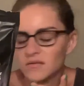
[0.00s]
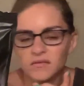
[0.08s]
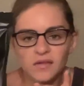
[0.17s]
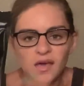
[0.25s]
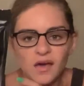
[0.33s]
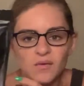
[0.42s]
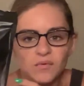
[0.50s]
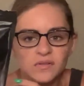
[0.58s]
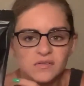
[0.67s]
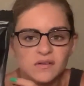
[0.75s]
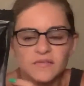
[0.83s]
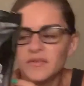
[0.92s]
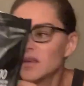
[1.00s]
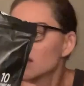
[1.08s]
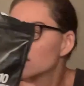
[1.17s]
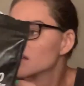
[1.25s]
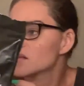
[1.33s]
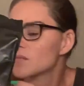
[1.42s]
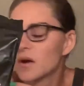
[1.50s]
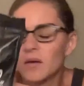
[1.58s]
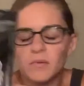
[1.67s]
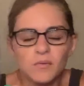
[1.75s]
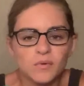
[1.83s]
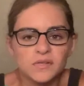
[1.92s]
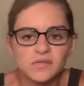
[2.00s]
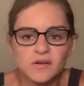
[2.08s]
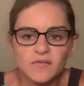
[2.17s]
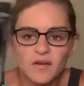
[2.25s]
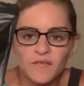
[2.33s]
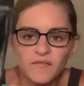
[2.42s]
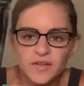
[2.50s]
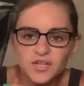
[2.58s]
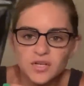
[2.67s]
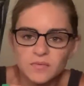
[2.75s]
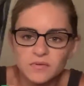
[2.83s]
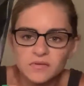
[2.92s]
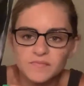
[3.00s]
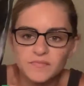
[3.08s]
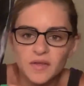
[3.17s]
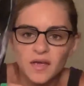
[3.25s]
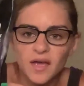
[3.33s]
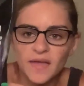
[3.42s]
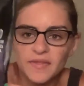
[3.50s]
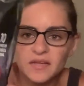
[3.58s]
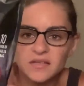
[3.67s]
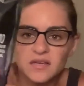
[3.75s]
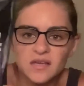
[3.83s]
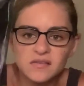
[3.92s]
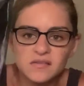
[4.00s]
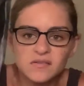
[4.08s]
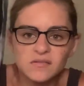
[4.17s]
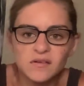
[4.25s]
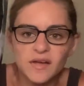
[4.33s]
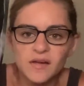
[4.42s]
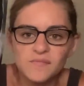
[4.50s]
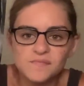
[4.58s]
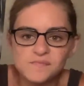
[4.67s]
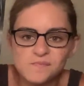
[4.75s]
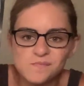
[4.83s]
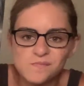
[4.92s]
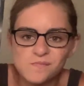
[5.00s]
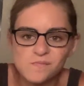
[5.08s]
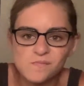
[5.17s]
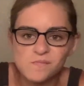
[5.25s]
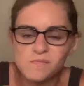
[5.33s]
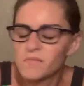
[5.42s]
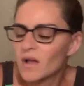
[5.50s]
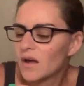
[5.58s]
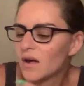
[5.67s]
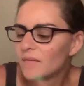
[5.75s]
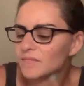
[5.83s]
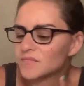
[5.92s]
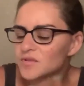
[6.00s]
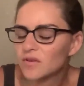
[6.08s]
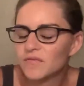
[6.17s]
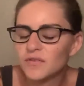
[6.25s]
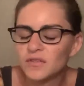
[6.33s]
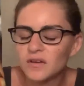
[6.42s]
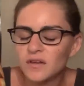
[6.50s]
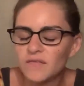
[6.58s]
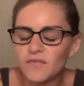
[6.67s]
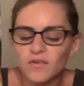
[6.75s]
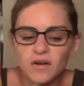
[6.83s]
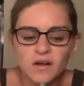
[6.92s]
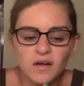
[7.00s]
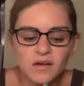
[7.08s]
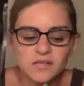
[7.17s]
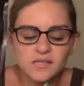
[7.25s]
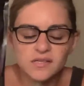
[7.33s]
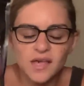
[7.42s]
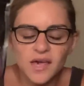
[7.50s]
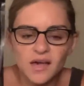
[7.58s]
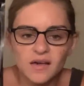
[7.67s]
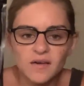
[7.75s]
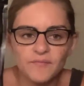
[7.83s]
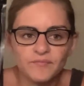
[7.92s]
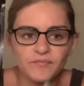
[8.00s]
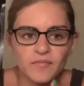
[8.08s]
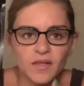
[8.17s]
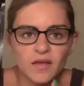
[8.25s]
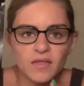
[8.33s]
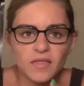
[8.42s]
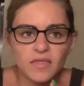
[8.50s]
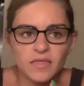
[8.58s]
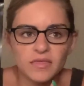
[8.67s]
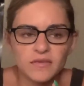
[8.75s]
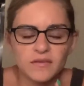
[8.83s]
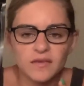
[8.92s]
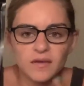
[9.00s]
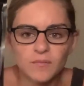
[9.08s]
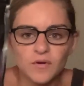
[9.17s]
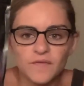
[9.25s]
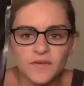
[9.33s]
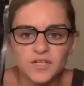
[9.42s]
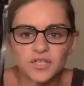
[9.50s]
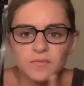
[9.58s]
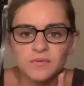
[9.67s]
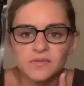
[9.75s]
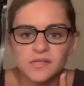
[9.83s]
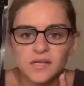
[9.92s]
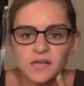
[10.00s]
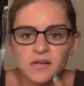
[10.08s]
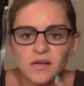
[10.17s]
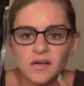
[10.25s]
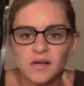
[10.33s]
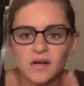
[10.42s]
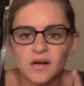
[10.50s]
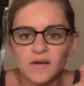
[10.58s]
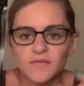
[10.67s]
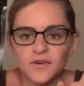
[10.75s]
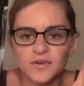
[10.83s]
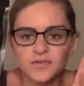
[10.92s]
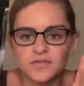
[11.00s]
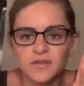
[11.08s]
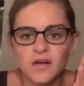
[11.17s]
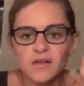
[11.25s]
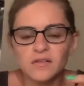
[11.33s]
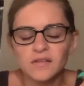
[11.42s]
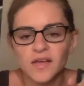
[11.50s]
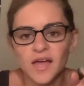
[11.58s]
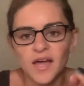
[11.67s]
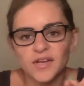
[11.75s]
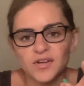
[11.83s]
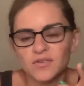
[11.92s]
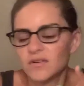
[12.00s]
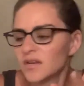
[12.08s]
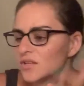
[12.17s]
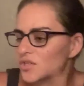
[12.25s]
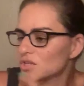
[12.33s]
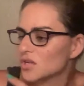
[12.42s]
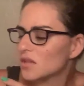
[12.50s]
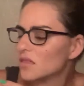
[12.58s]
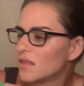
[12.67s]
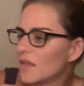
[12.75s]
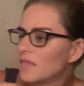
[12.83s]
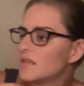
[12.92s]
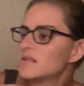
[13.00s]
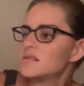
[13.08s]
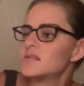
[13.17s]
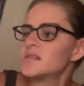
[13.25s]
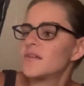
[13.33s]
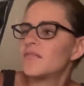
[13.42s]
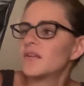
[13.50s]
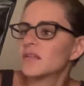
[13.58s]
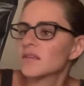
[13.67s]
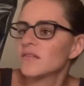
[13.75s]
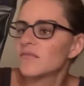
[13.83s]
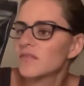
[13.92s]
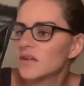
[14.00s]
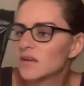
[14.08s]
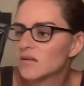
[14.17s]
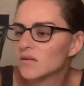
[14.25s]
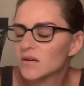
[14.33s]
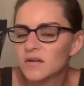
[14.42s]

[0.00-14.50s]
yeah, one serving is probably one serving of vegetables, and they taste so great. So if you're looking for a snack to get more vegetables in, cover your salt and your crunch, then this is definitely for you.